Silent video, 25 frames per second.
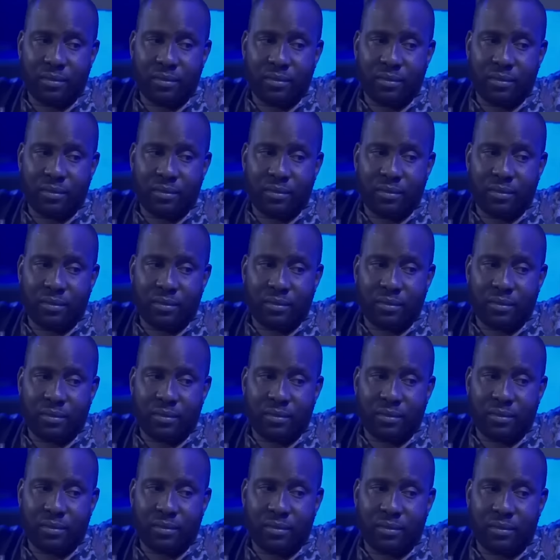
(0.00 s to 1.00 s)
I
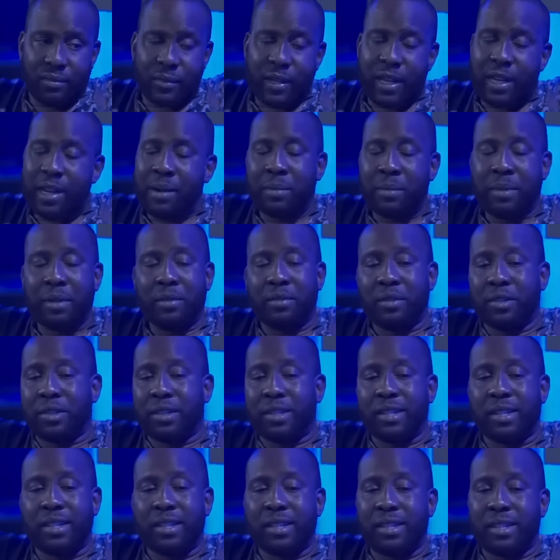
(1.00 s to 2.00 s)
can't believe you're
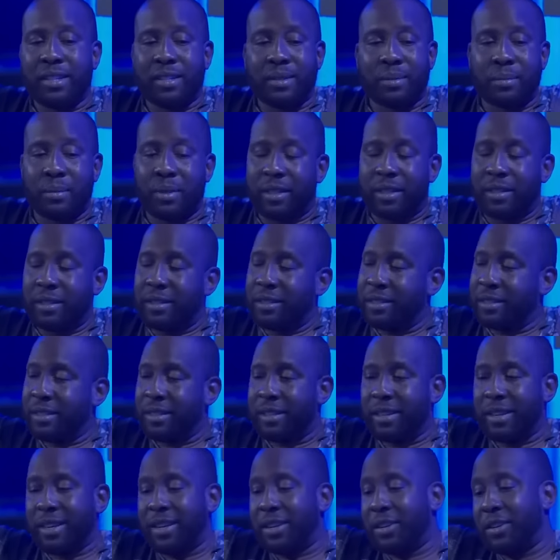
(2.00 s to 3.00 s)
saying this, man.
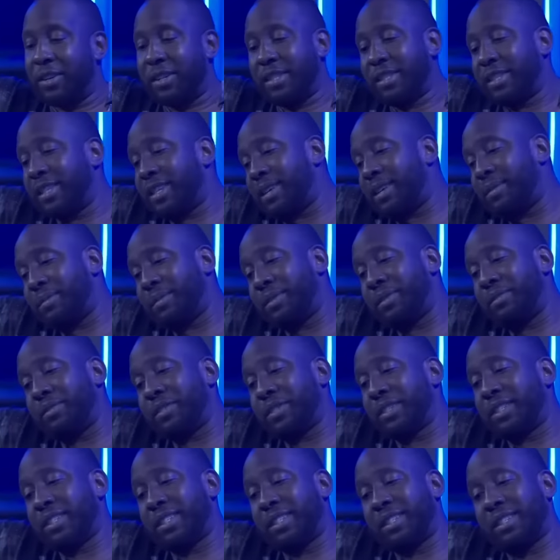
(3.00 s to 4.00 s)
I honestly can't believe
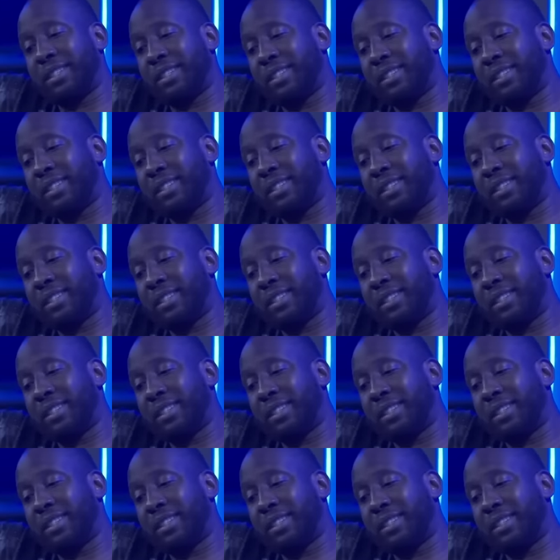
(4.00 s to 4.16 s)
you're saying